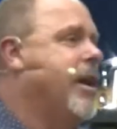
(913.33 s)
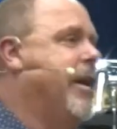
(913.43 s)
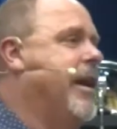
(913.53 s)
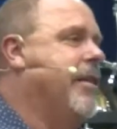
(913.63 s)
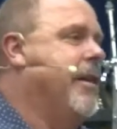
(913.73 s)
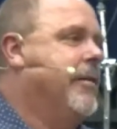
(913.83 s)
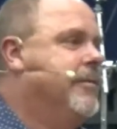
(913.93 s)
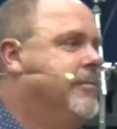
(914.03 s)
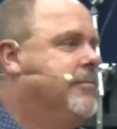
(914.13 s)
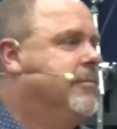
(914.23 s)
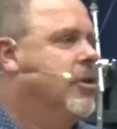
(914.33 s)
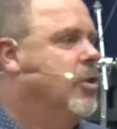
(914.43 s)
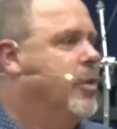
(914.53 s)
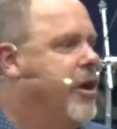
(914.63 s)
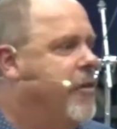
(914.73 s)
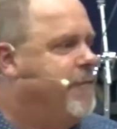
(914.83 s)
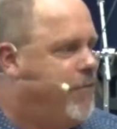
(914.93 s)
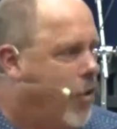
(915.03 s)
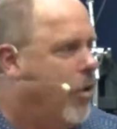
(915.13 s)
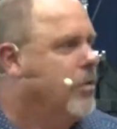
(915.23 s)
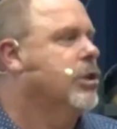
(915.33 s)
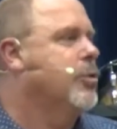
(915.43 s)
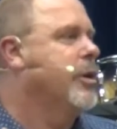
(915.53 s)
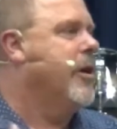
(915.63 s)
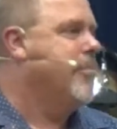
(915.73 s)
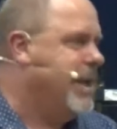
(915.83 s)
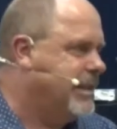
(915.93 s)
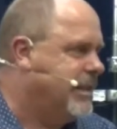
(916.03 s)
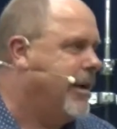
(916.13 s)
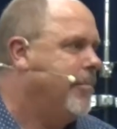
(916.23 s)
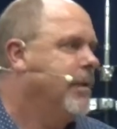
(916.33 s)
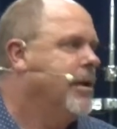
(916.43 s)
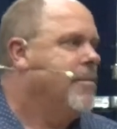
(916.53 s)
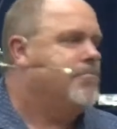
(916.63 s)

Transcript: one another so that we don't fall, so that we don't mess up.